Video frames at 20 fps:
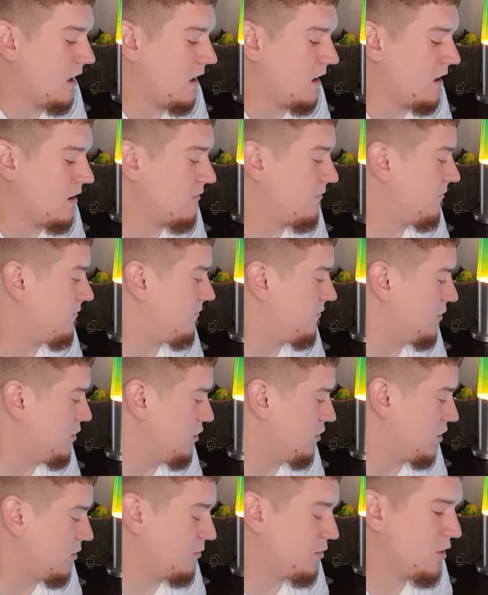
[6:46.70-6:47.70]
If
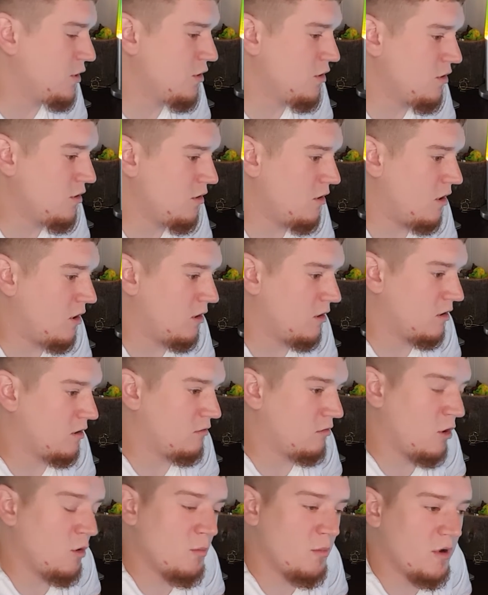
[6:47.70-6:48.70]
your computer on the
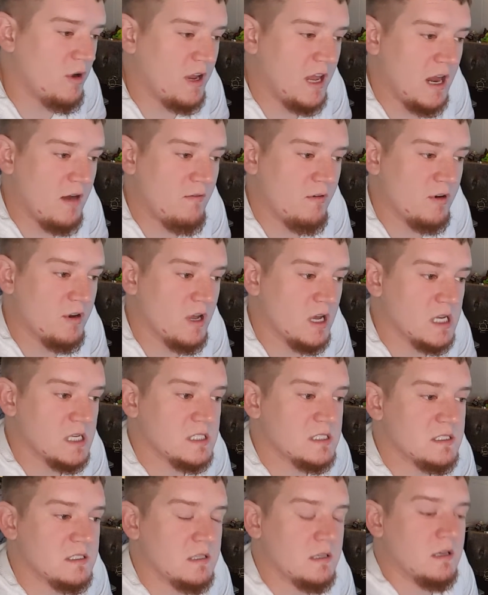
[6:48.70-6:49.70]
Chromebook ever
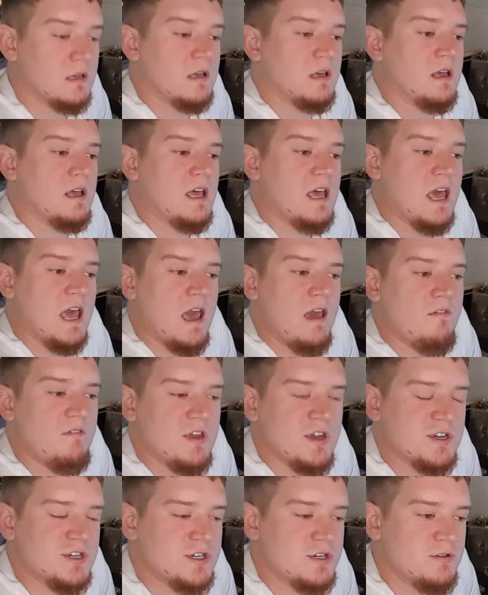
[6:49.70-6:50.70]
does have
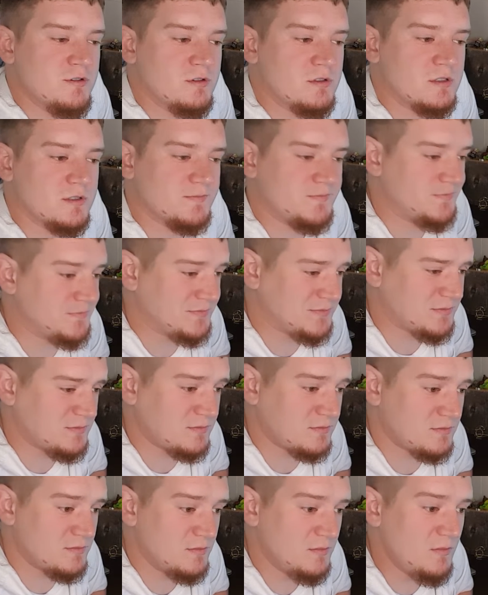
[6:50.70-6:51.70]
issues,
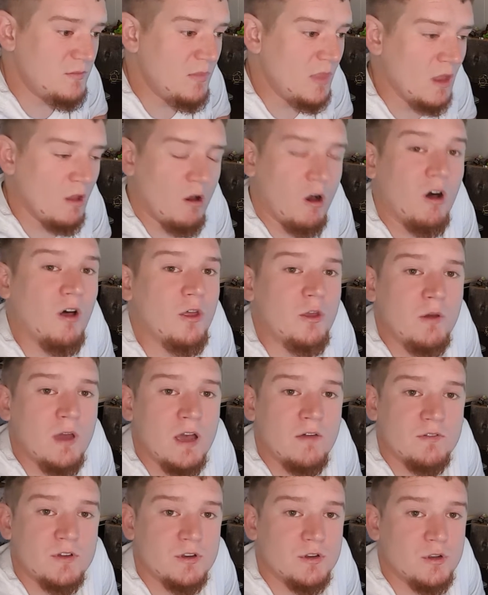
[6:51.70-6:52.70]
all you
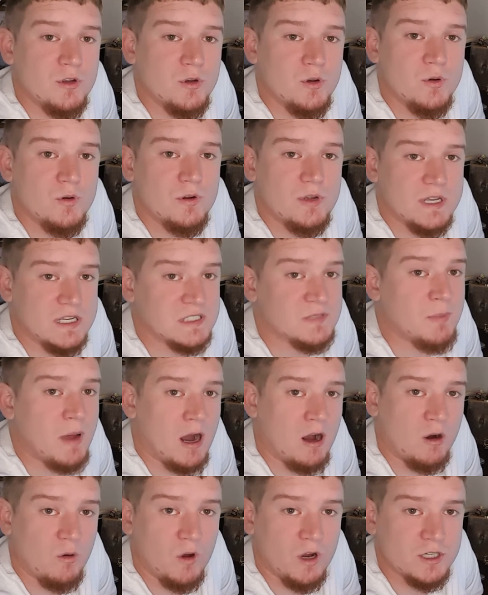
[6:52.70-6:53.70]
have to do is
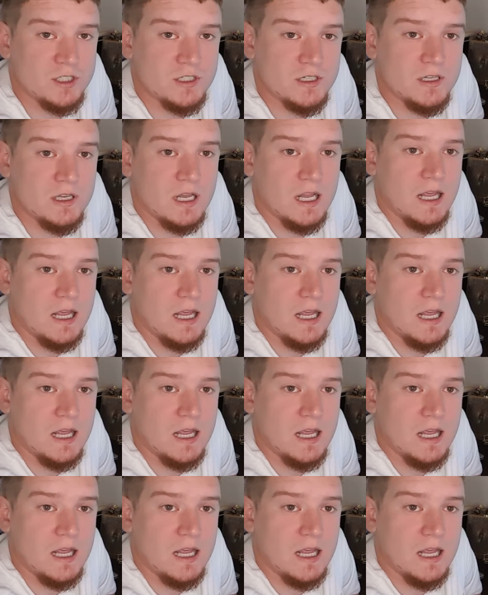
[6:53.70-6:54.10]
power wash it.